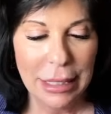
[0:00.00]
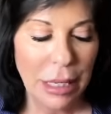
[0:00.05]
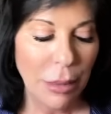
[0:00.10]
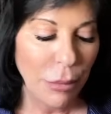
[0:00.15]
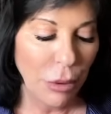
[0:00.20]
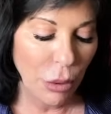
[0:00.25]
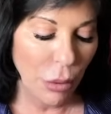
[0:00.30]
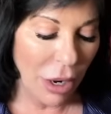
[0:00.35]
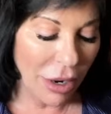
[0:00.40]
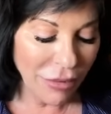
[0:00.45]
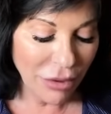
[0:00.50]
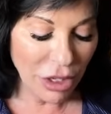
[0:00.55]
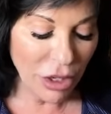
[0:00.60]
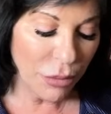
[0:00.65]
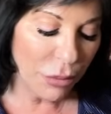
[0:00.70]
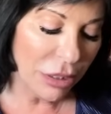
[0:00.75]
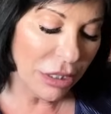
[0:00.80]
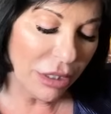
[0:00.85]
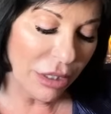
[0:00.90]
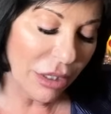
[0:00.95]
But whoever you've
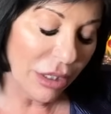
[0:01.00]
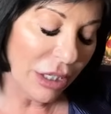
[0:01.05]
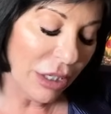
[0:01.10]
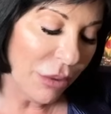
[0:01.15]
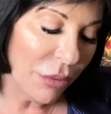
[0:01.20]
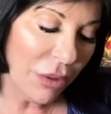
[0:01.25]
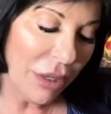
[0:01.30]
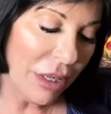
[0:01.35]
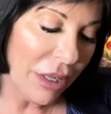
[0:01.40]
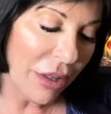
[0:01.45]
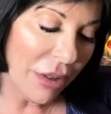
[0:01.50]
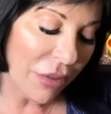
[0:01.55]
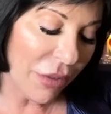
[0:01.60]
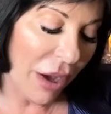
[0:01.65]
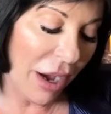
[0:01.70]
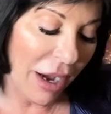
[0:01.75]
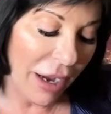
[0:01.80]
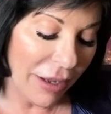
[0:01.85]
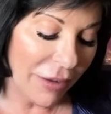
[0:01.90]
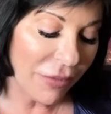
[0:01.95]
been dealing with,
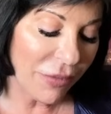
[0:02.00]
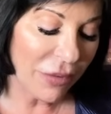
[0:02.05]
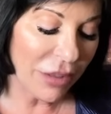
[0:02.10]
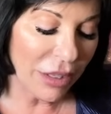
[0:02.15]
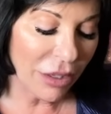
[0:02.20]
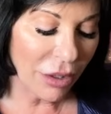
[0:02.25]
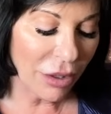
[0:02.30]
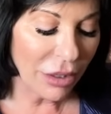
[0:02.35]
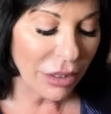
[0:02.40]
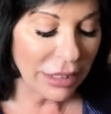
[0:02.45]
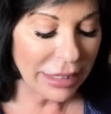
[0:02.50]
I feel,